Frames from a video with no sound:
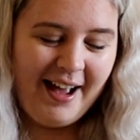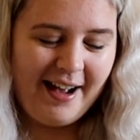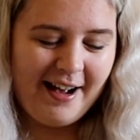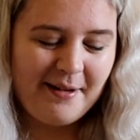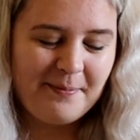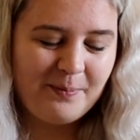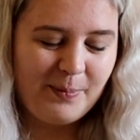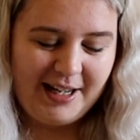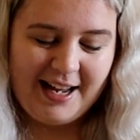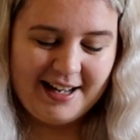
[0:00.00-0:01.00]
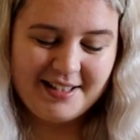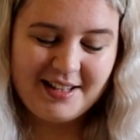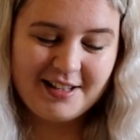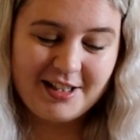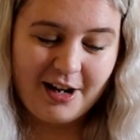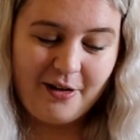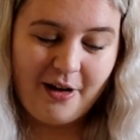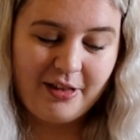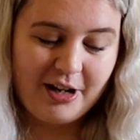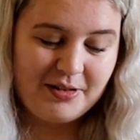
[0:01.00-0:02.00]
But yes,
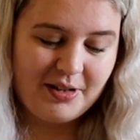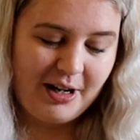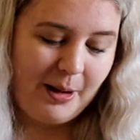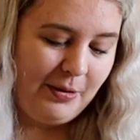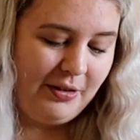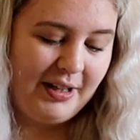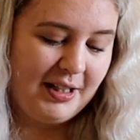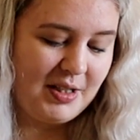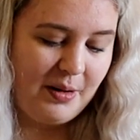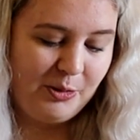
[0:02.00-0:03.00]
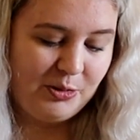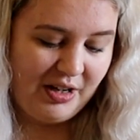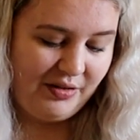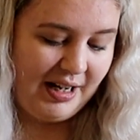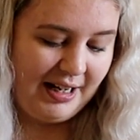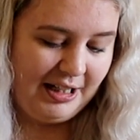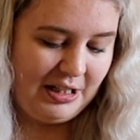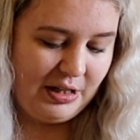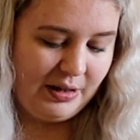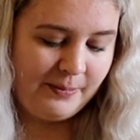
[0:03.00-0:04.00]
so those are a couple of things that we'll definitely
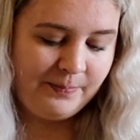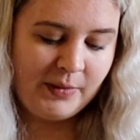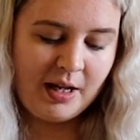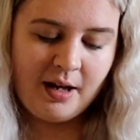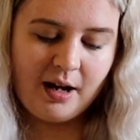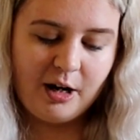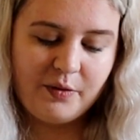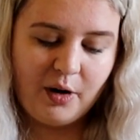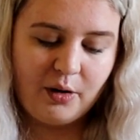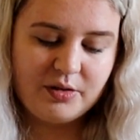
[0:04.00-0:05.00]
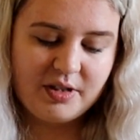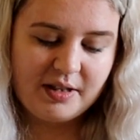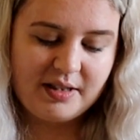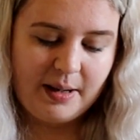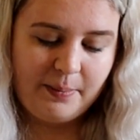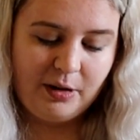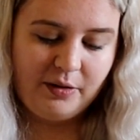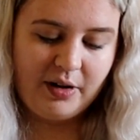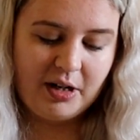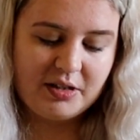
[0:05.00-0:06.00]
do. Over on Sunset
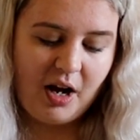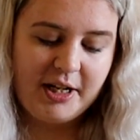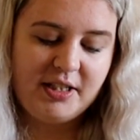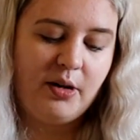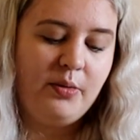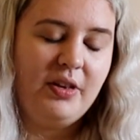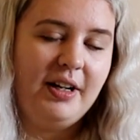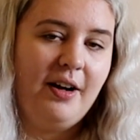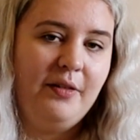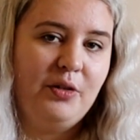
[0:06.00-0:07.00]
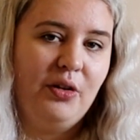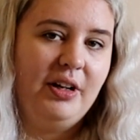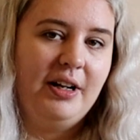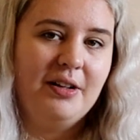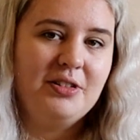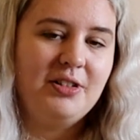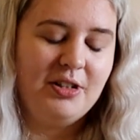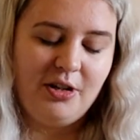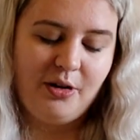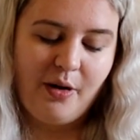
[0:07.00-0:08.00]
Boulevard, I don't think I've got the guts
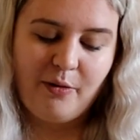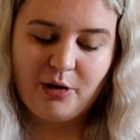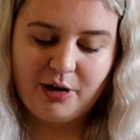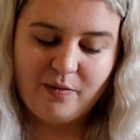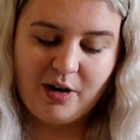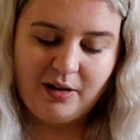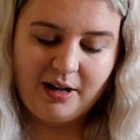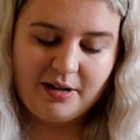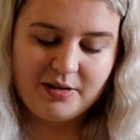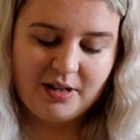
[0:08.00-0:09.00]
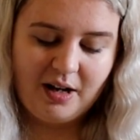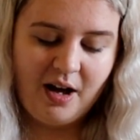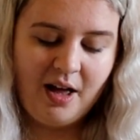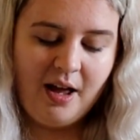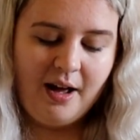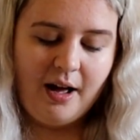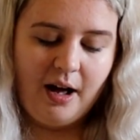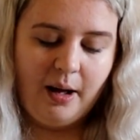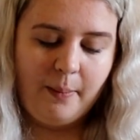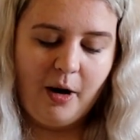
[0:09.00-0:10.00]
to do a rocking roller coaster.
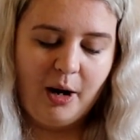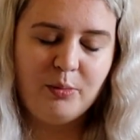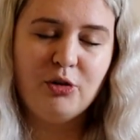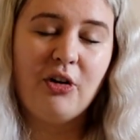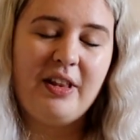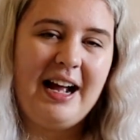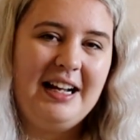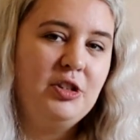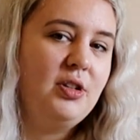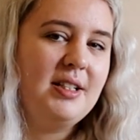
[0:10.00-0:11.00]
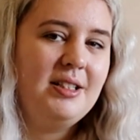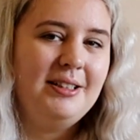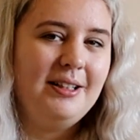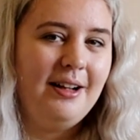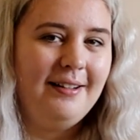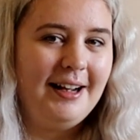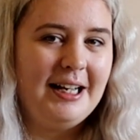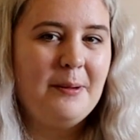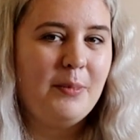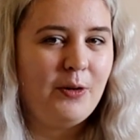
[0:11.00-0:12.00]
I'm not that interested in the
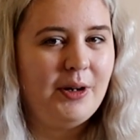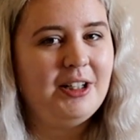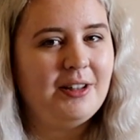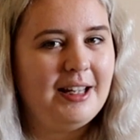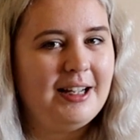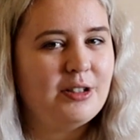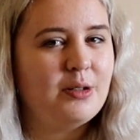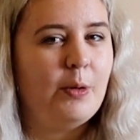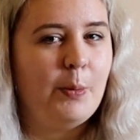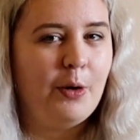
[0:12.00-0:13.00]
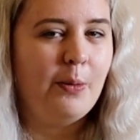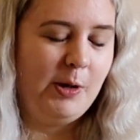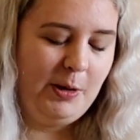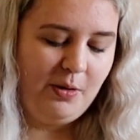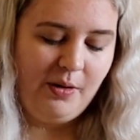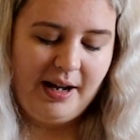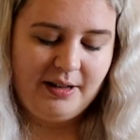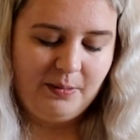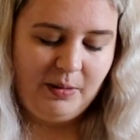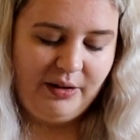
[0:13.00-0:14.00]
Lightning McQueen thing, so we probably will
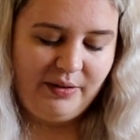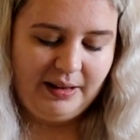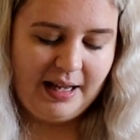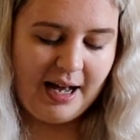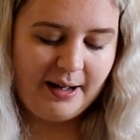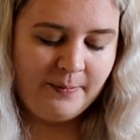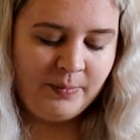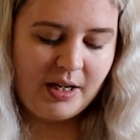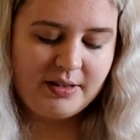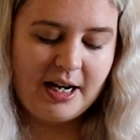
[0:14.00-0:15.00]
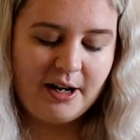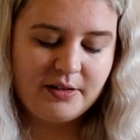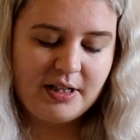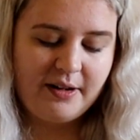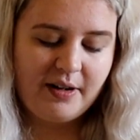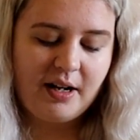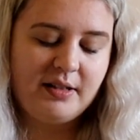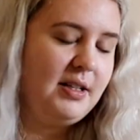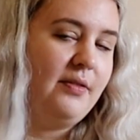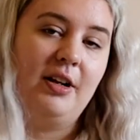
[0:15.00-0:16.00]
end up leaving that. Tower of
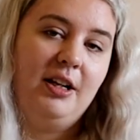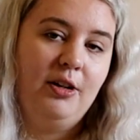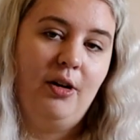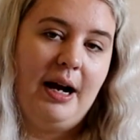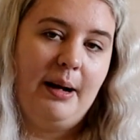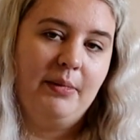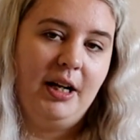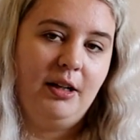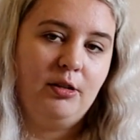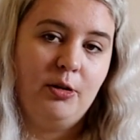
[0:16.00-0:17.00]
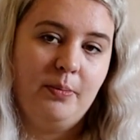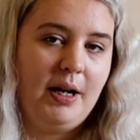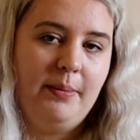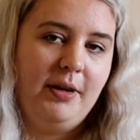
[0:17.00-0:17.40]
Terror, definitely not happening, couldn't pay